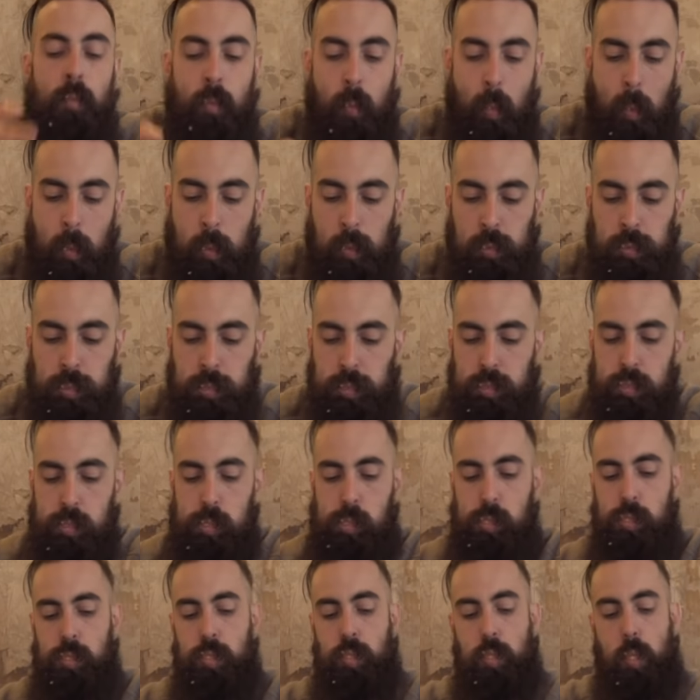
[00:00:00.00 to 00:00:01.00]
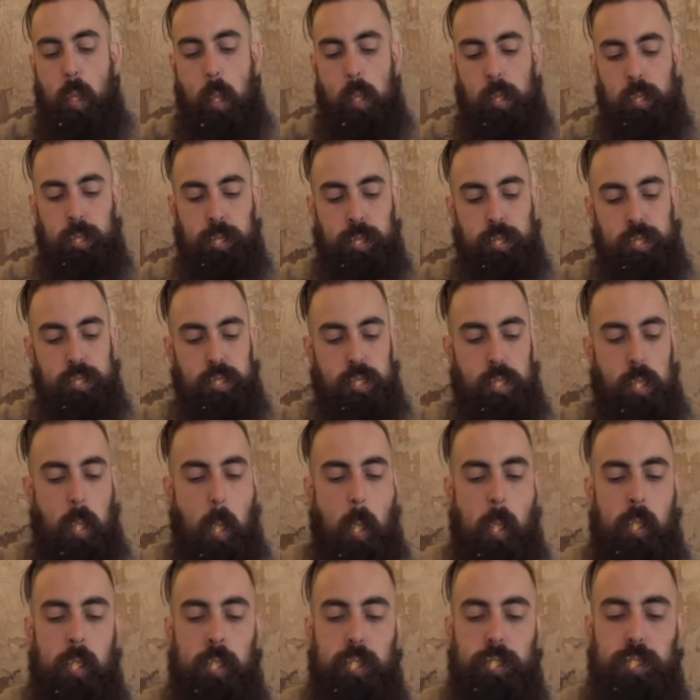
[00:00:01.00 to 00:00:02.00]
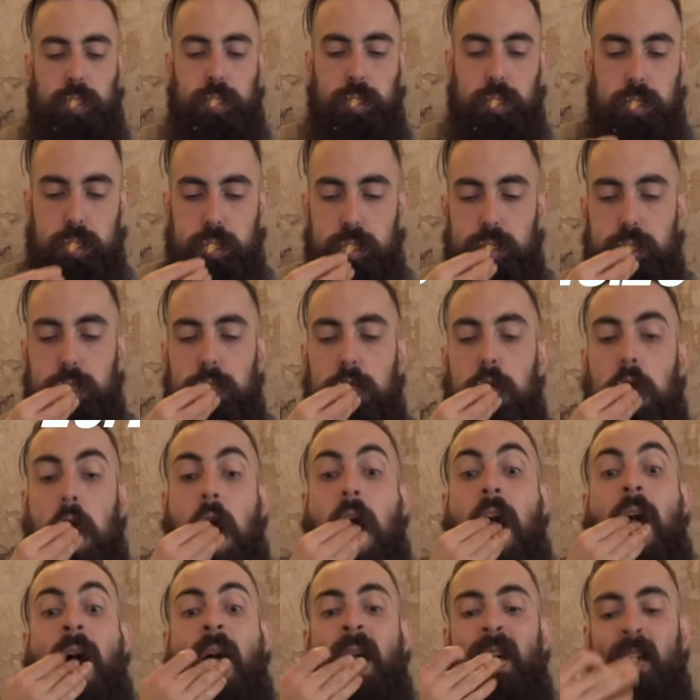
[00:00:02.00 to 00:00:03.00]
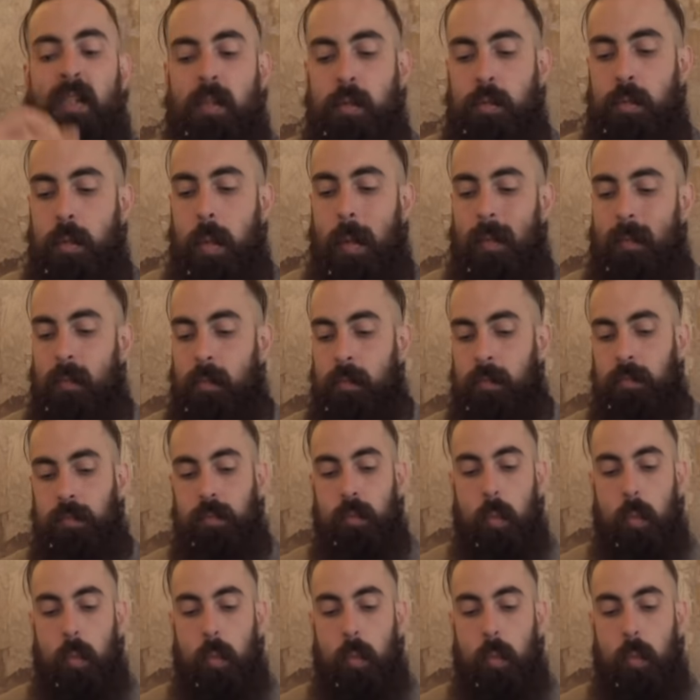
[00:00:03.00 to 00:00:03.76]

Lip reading: [no speech]